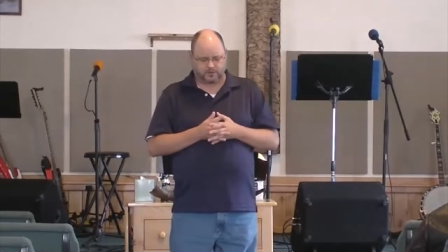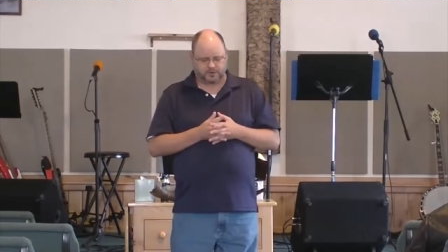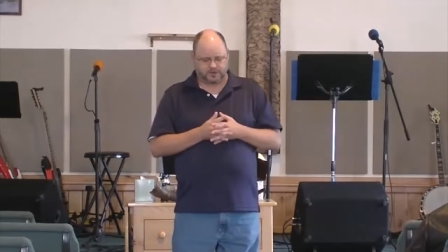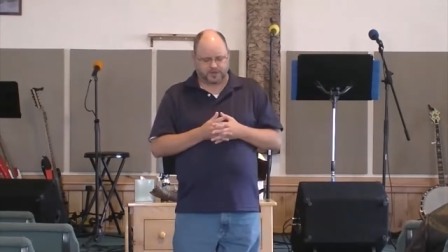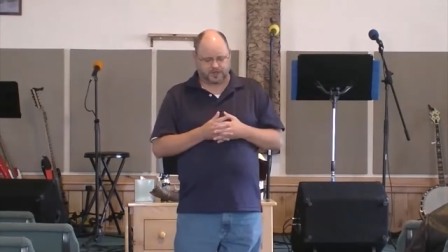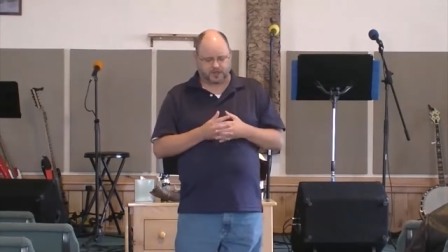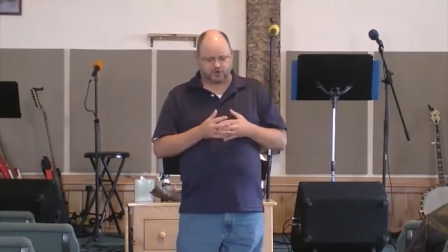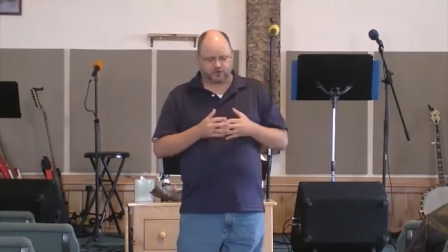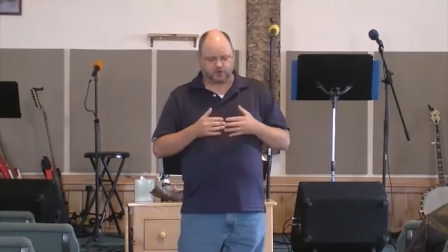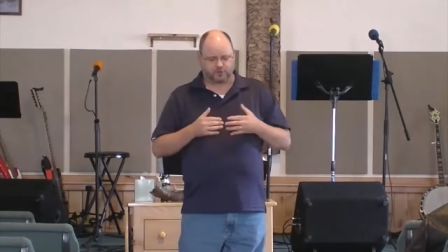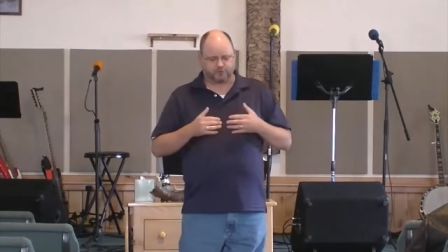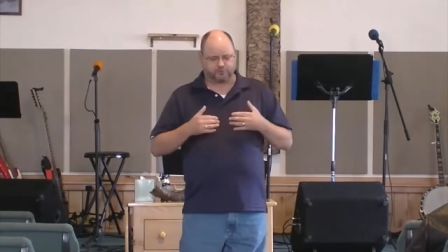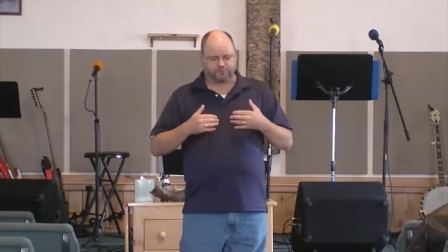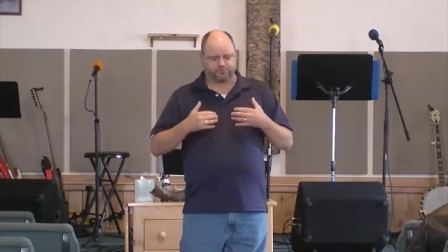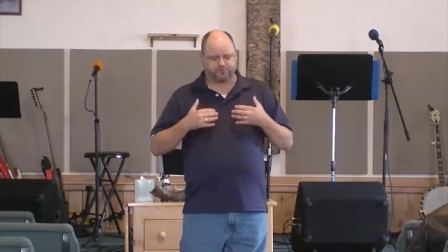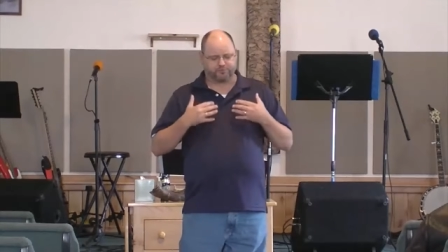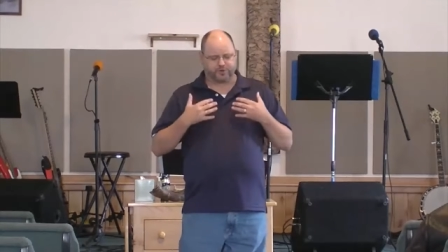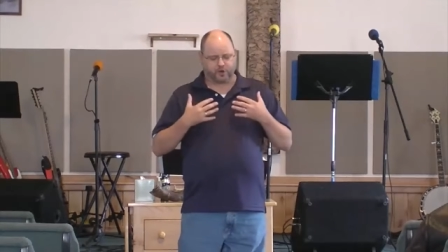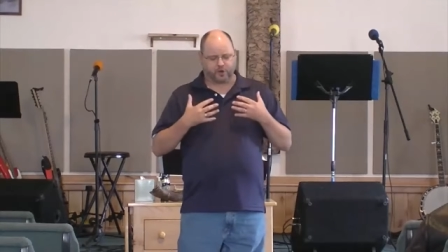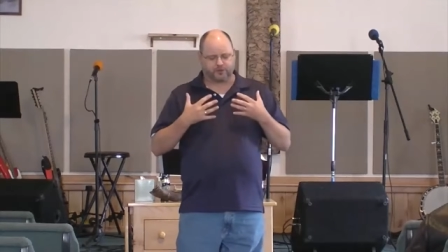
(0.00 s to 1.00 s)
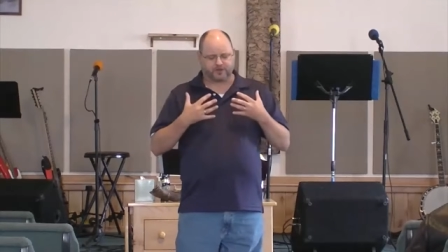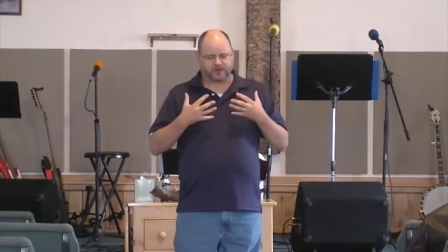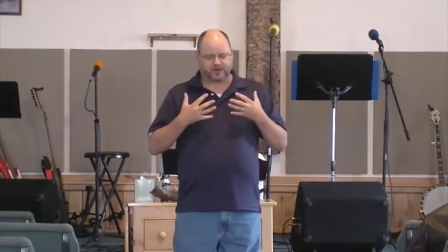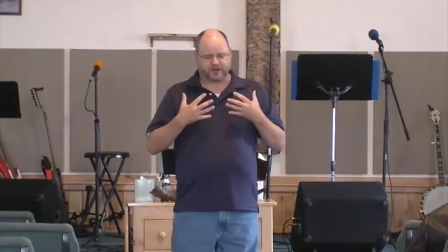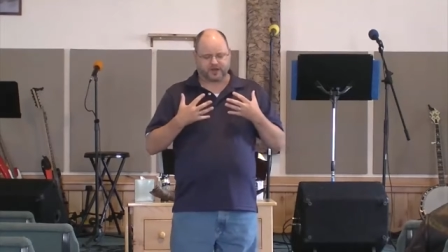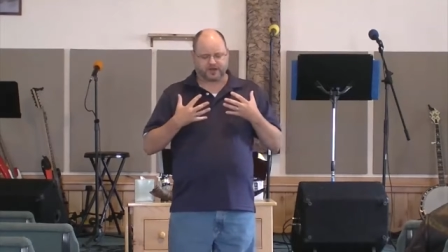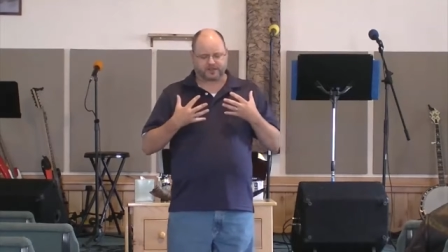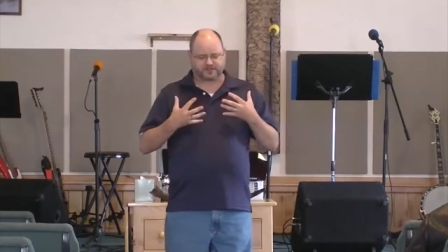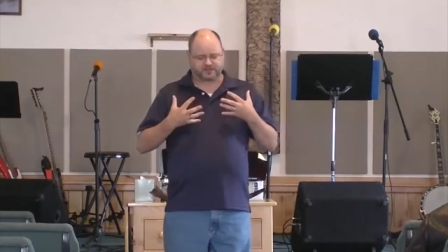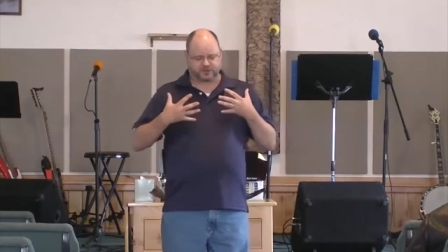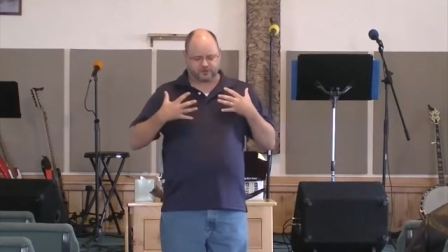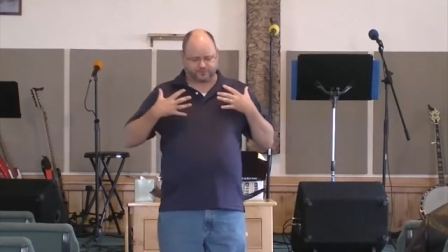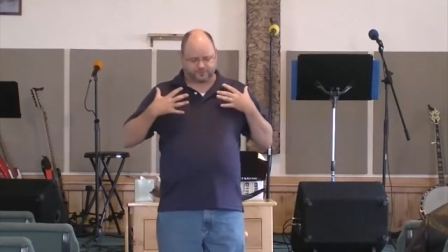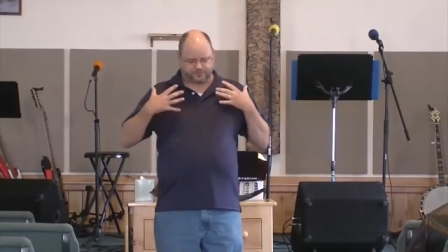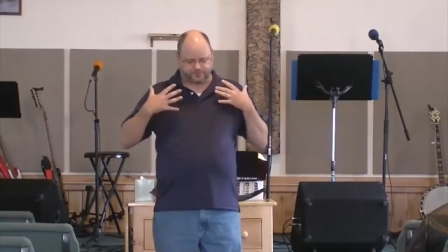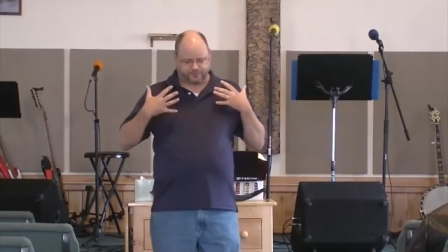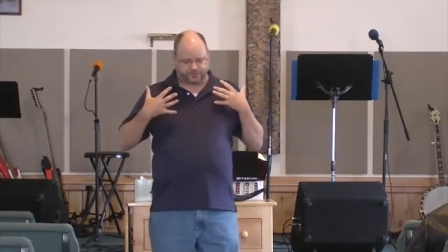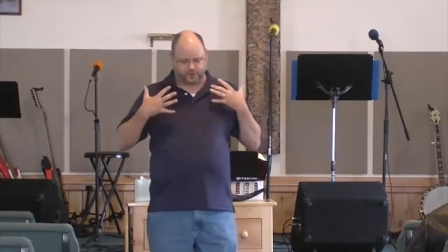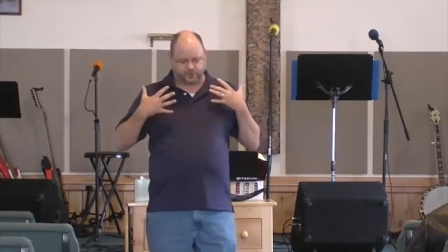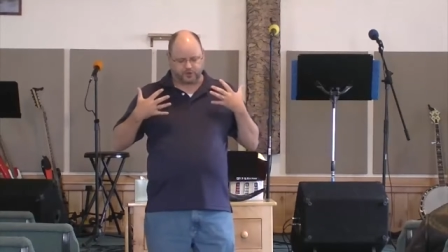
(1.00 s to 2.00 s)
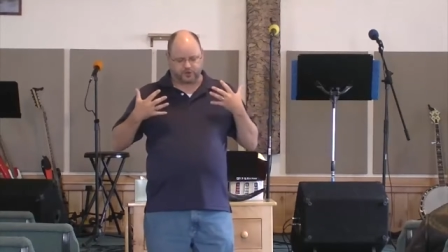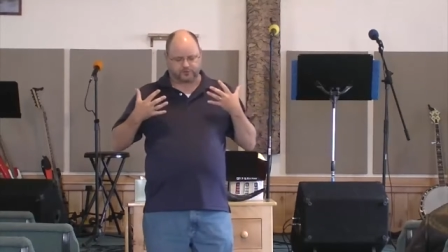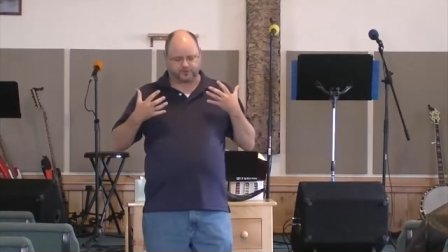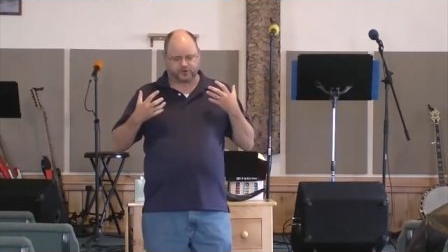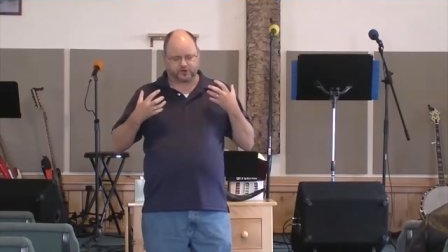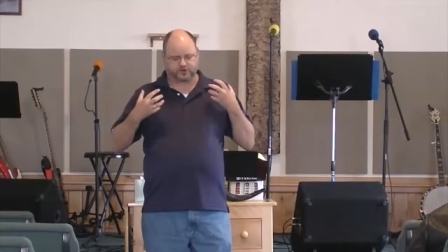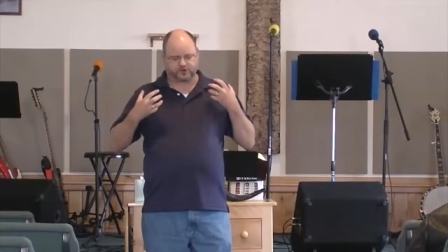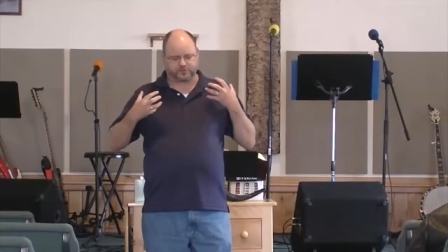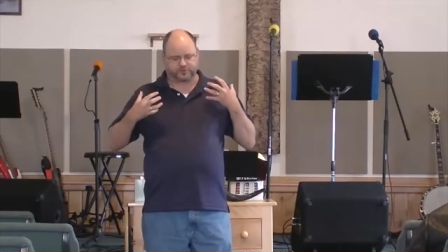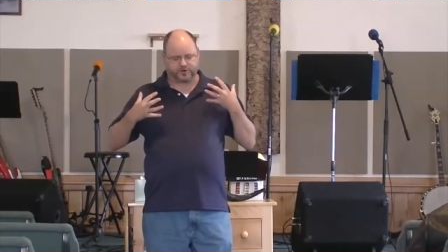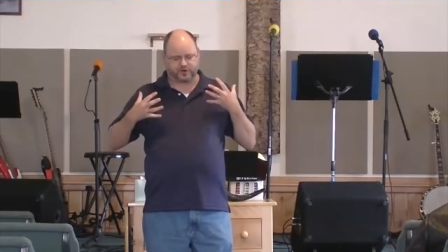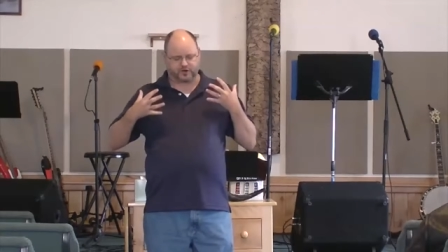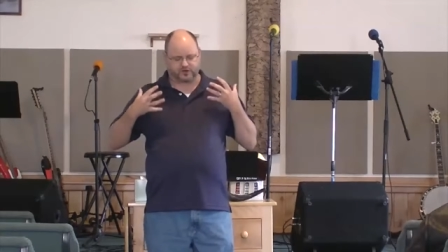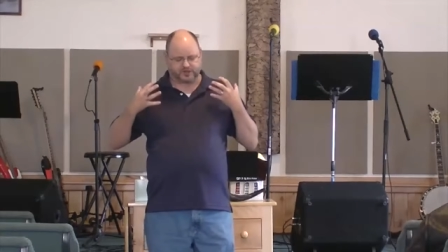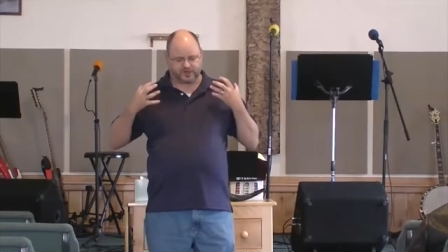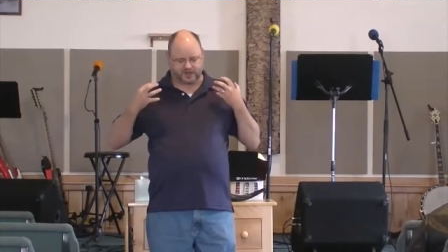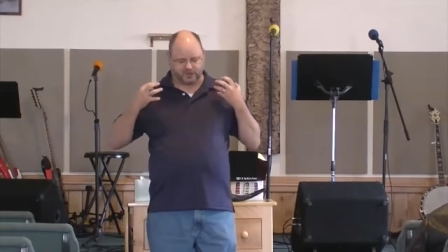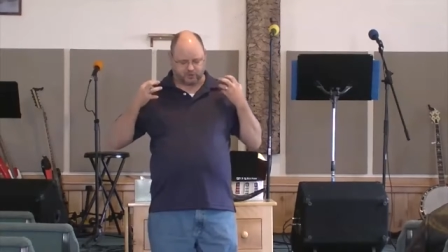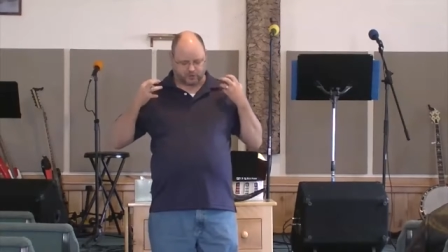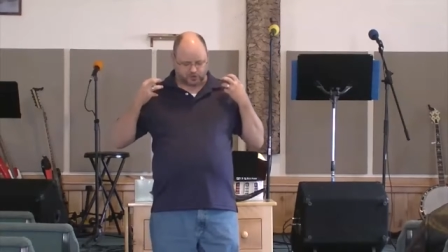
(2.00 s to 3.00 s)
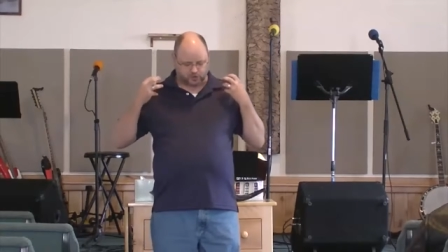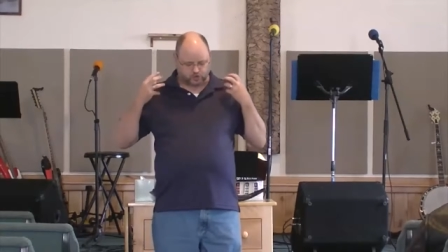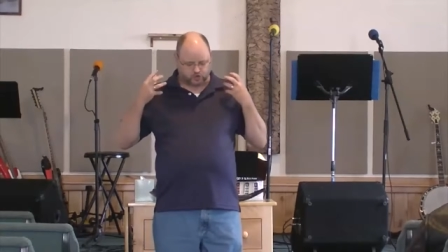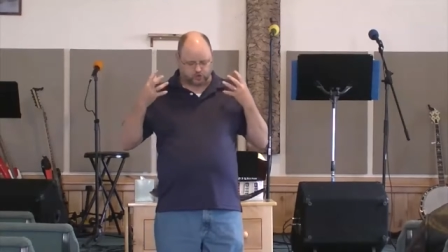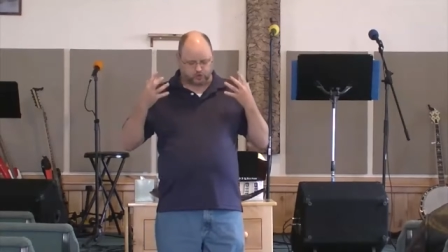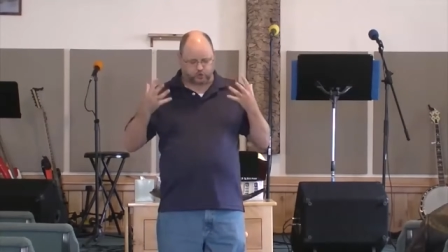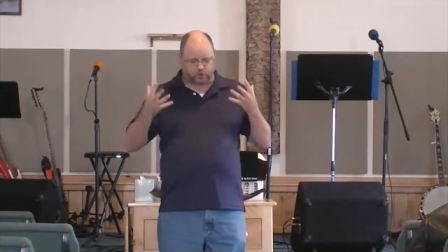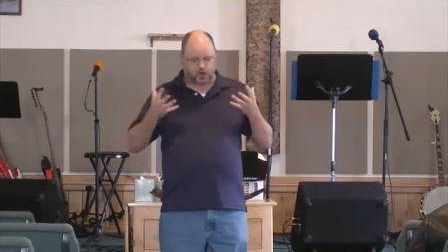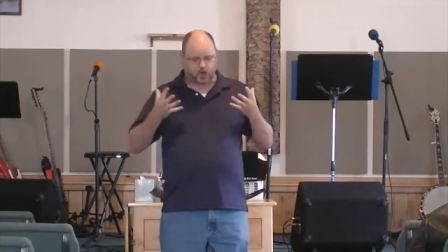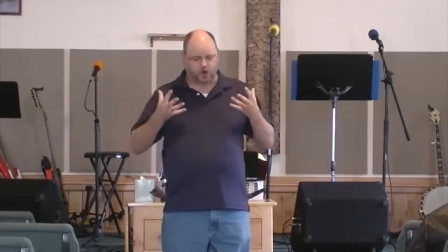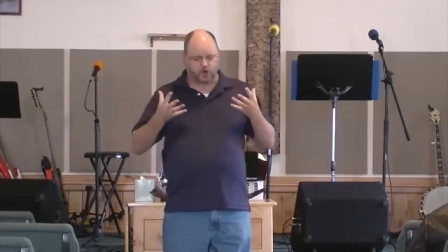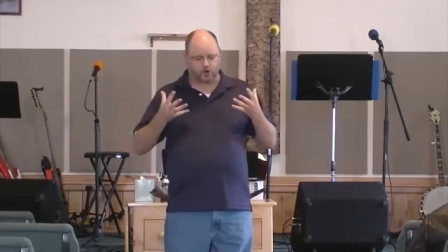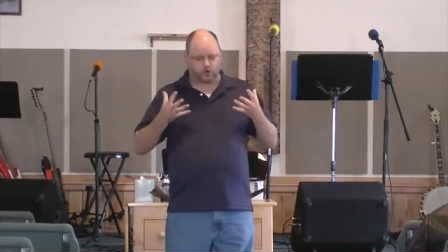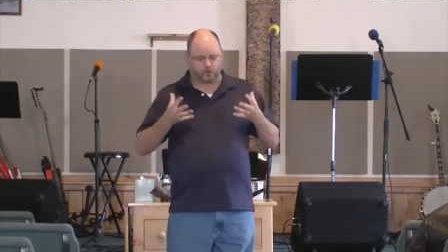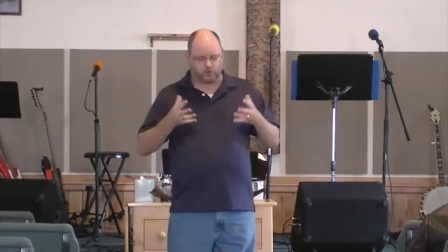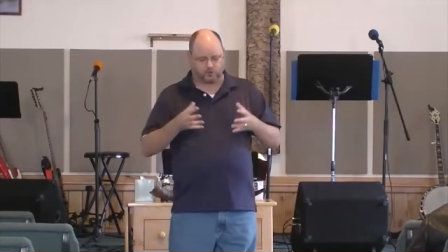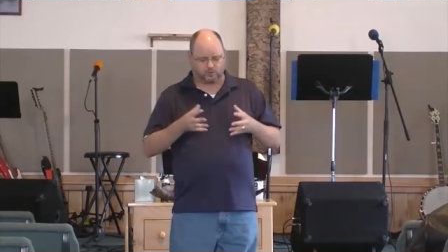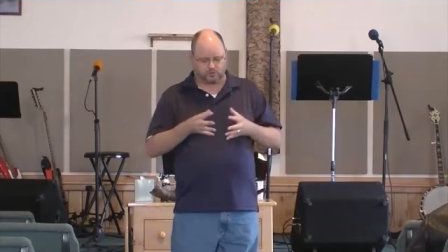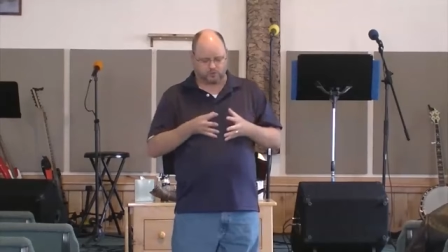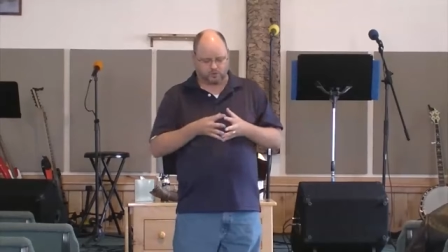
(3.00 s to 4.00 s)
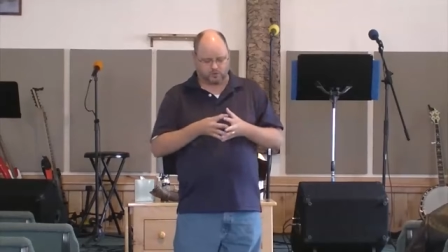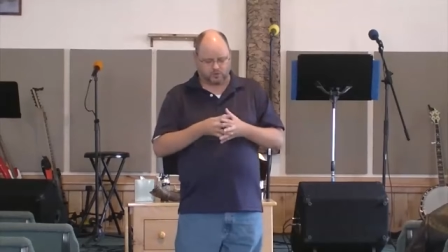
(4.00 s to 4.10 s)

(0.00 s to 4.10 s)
That you would birth in us the fruit of your spirit, that it would grow